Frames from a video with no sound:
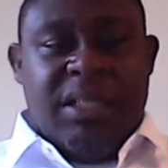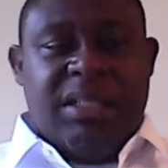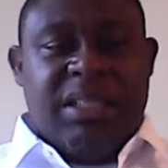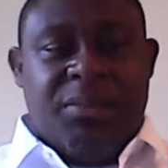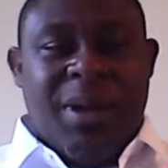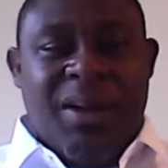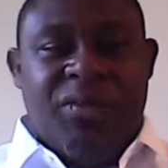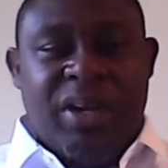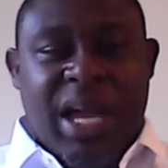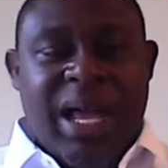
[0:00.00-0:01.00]
this is my
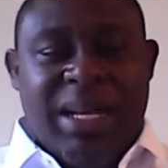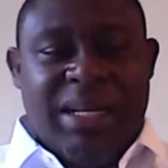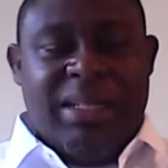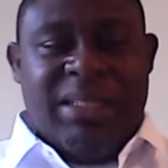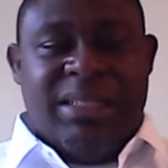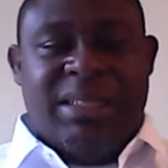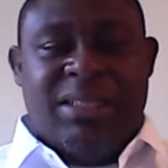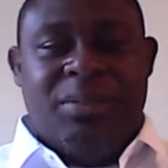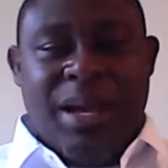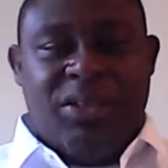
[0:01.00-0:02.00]
reality, this
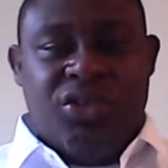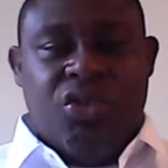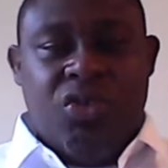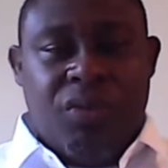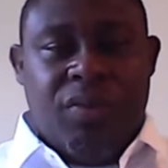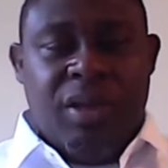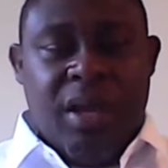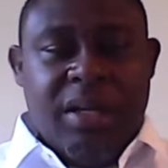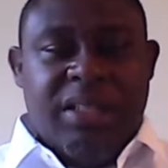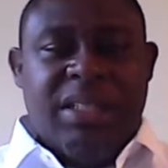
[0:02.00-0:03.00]
is my truth,
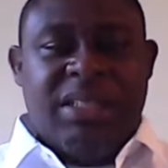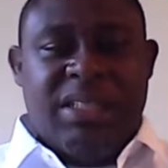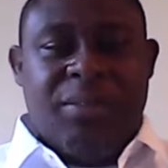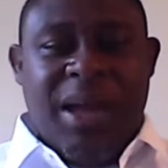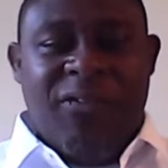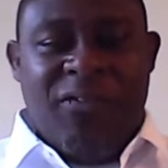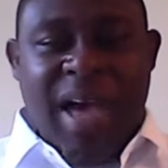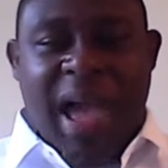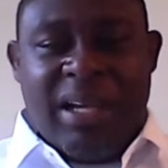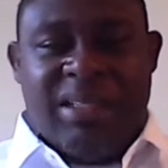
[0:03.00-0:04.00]
this is my
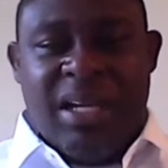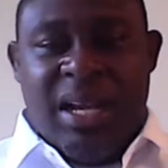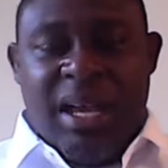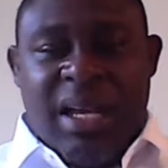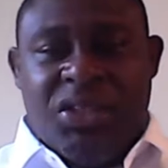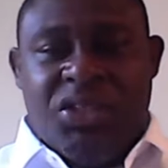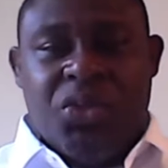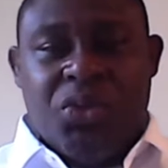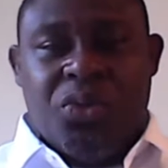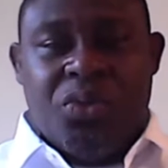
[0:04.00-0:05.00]
facts, and
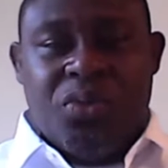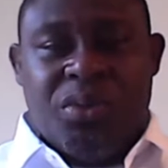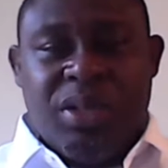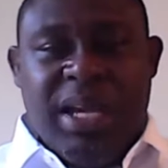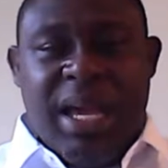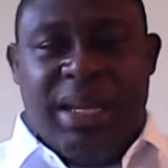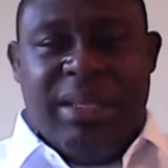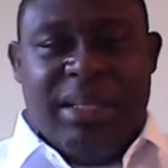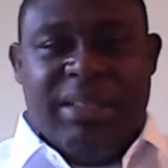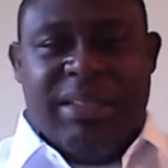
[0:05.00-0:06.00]
to
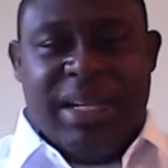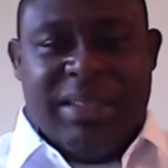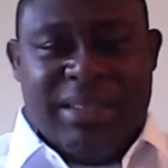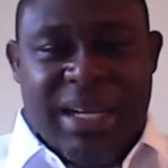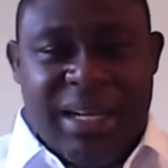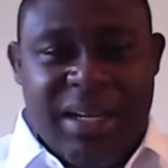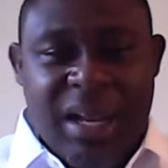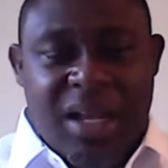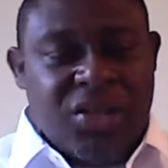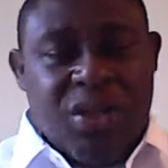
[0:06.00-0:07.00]
getting these things
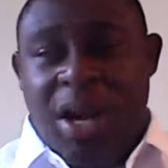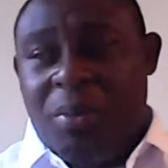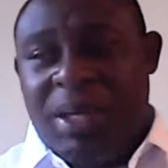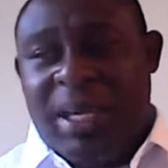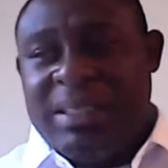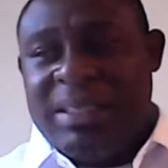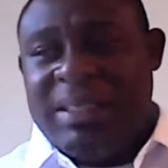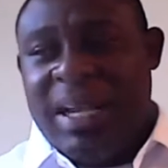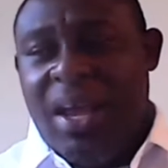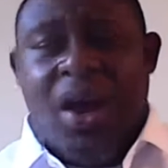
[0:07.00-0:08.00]
done. So now we can't
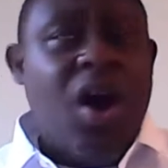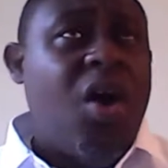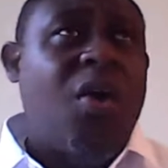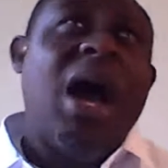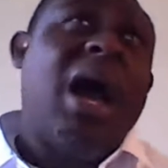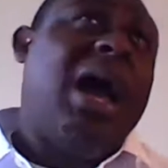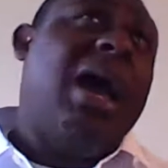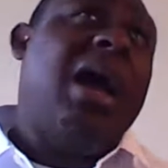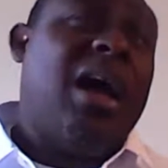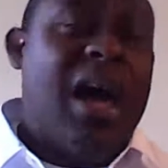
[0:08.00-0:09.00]
just say, oh,
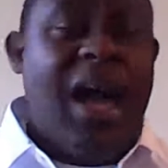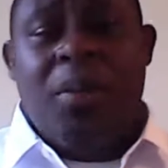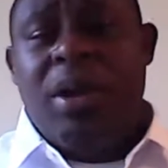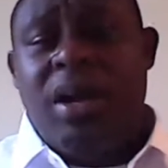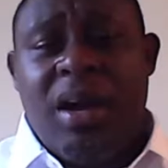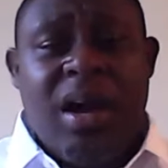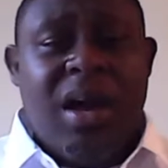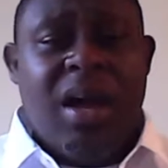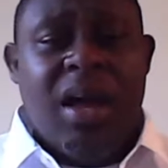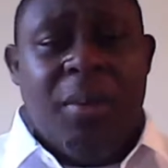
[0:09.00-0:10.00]
I want a
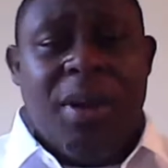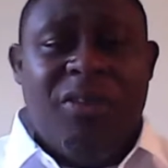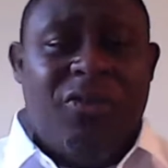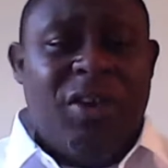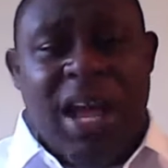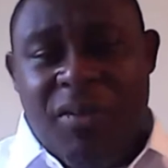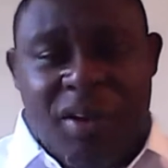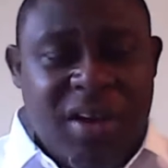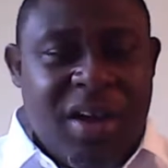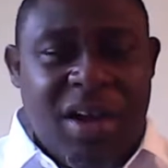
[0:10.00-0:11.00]
car, my friend
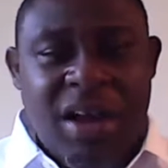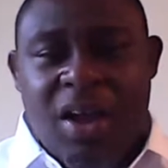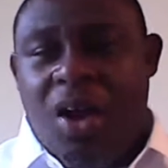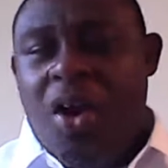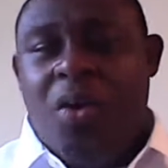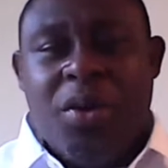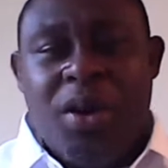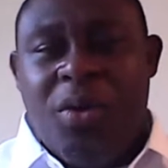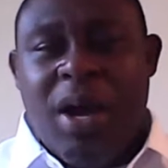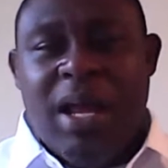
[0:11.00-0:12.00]
have a car, oh,
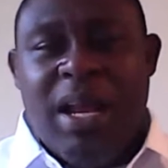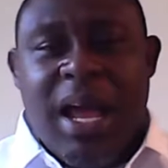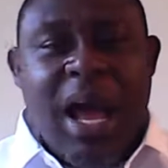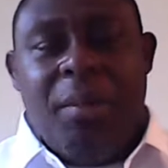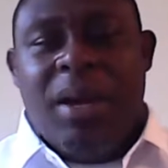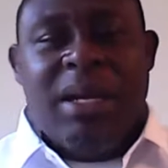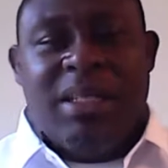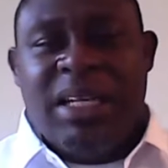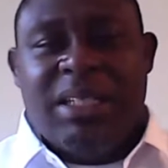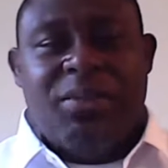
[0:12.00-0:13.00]
you know what, I'm gonna
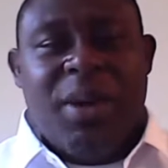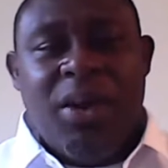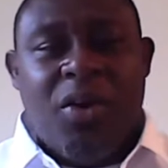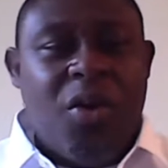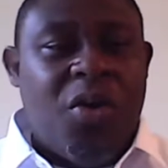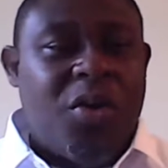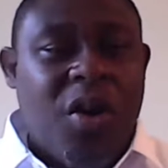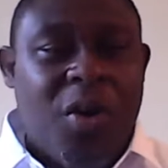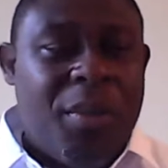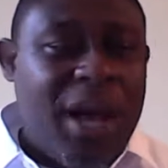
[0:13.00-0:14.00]
change my
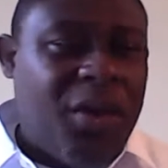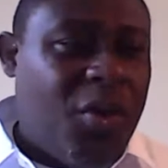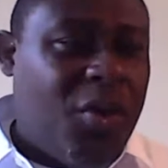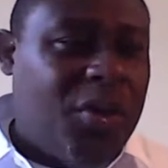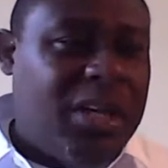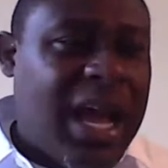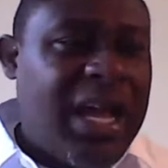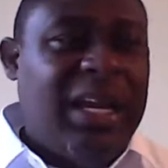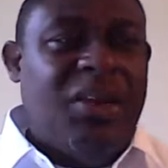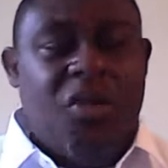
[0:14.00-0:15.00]
whole
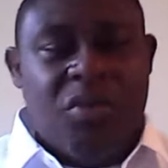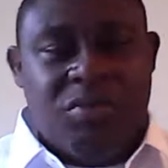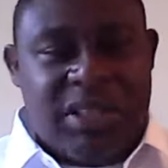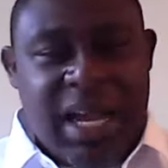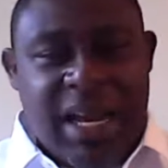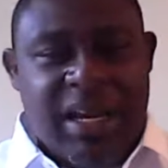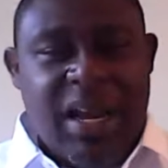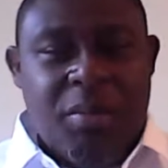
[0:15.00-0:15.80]
dining room set